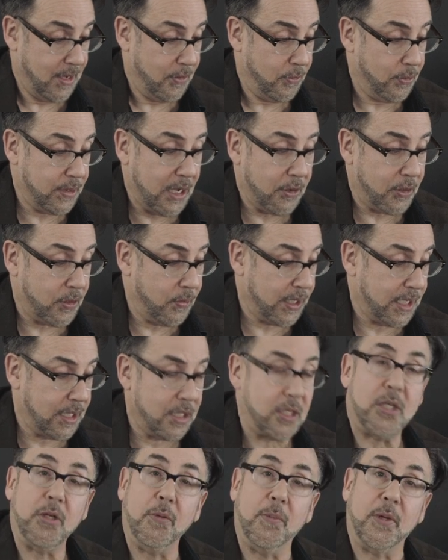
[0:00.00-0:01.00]
Without going
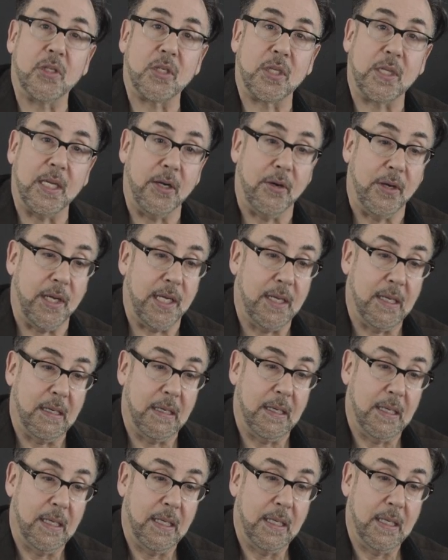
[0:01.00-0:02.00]
into too much theory,
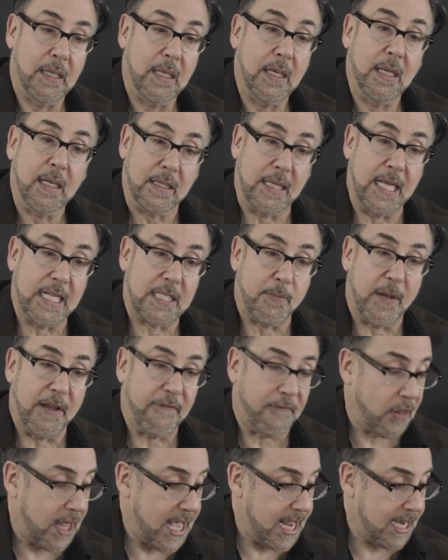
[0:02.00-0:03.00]
that's
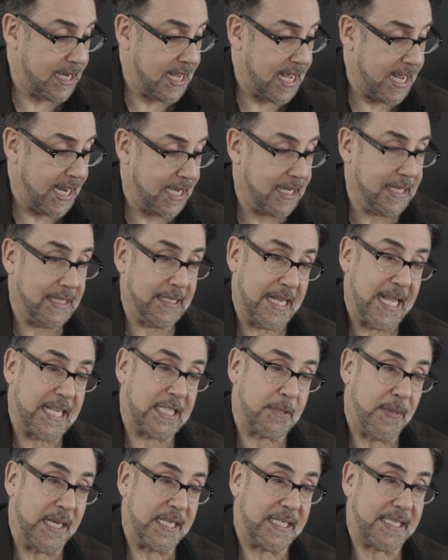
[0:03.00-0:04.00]
my flat 9,
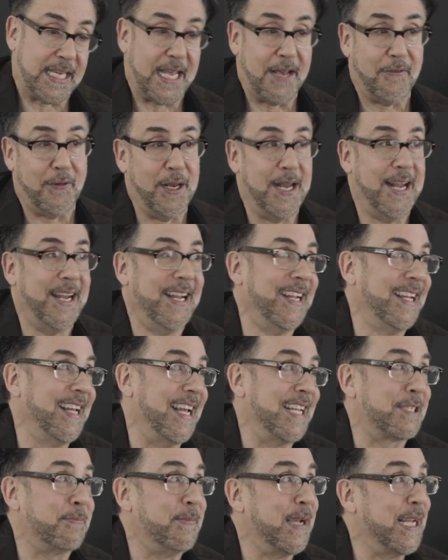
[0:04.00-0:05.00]
that's my 7,
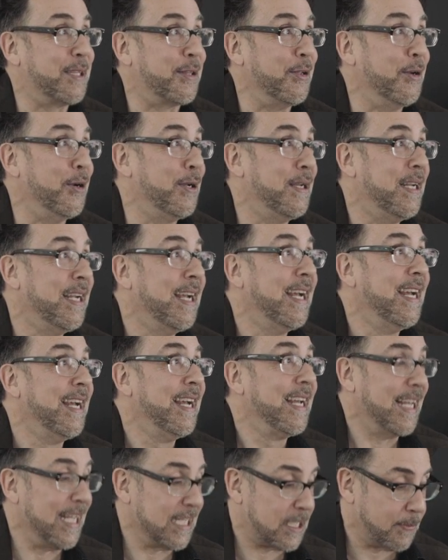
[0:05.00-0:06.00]
that's my 3rd,
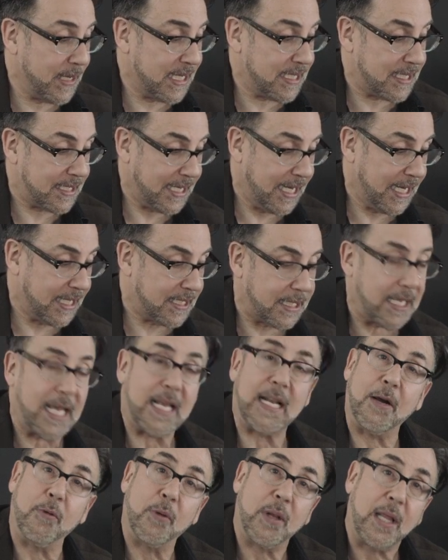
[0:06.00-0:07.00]
that's my 6th,
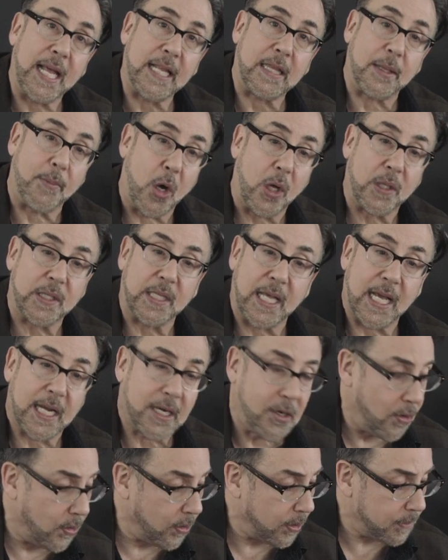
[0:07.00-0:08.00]
and I relate them all to
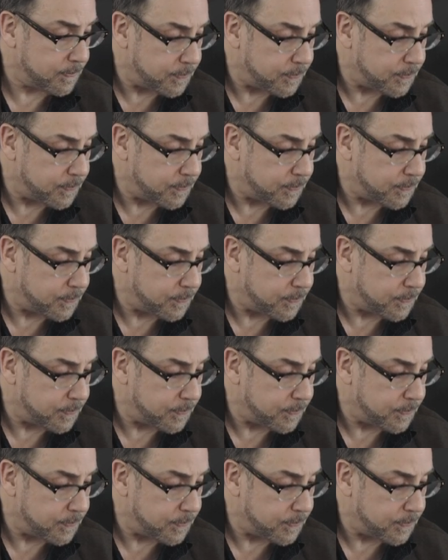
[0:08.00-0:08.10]
that chord.